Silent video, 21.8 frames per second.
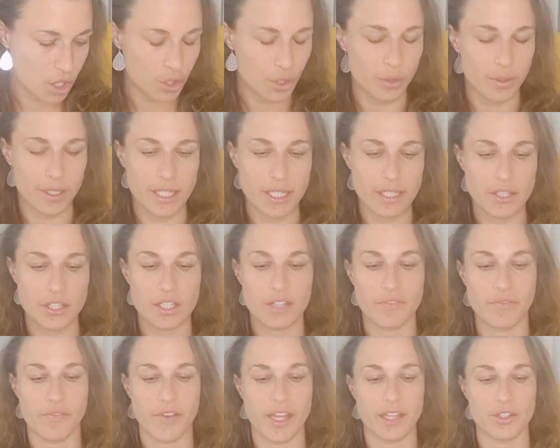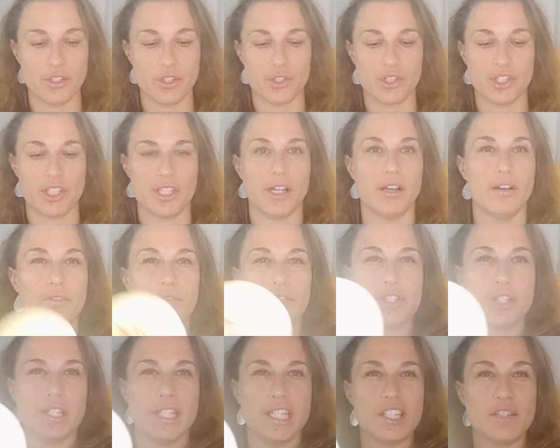You need to defend yourself.
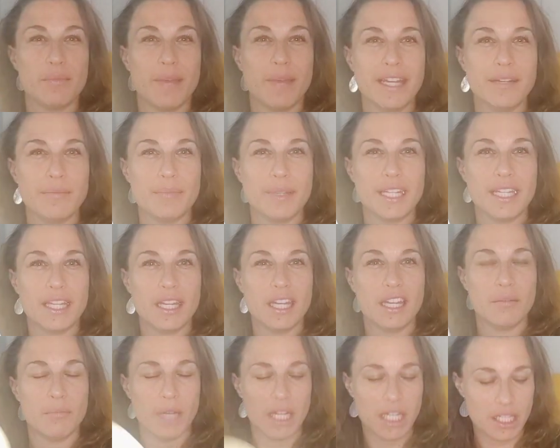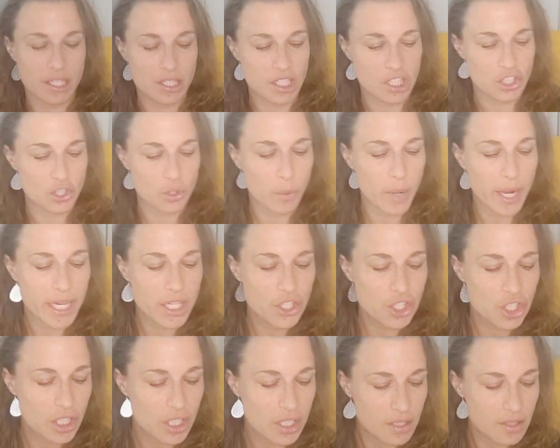So this might be in money
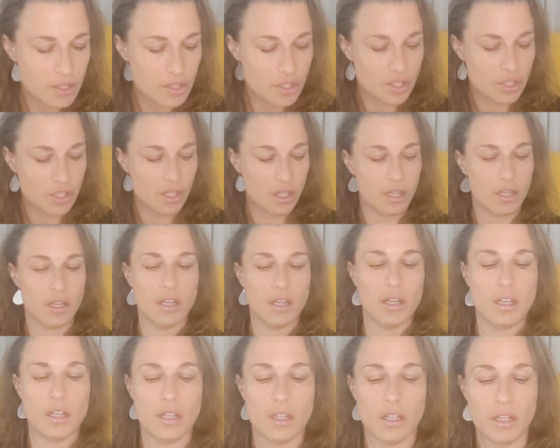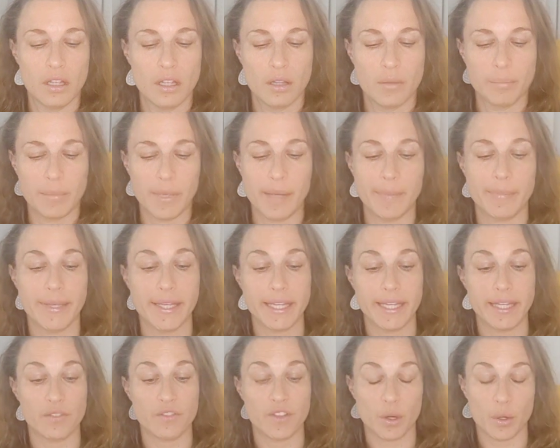situations.
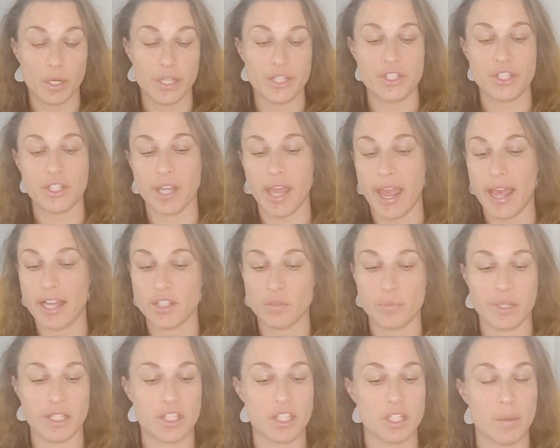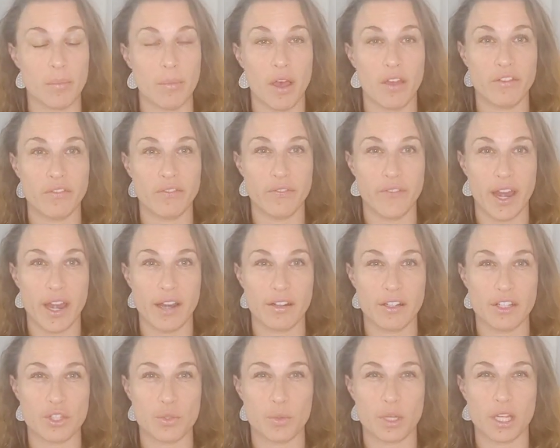Maybe there is has been some
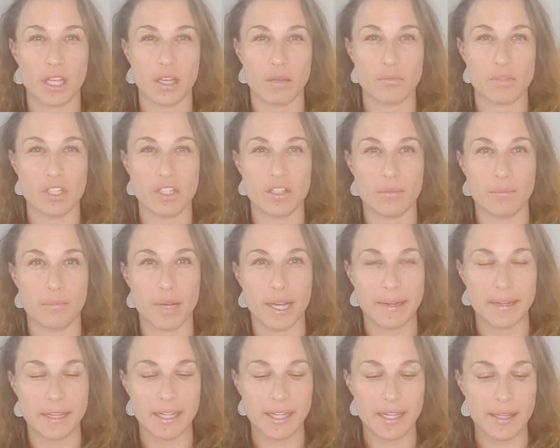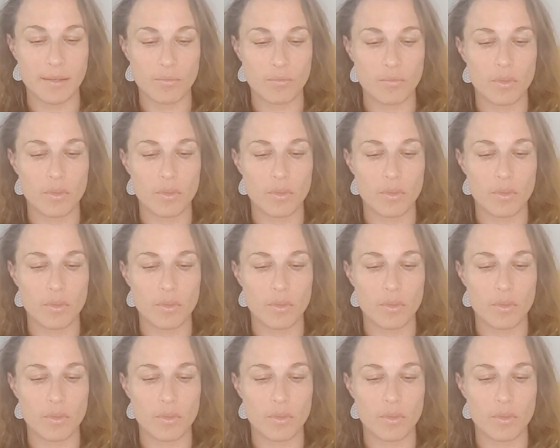unfairness when it comes to money.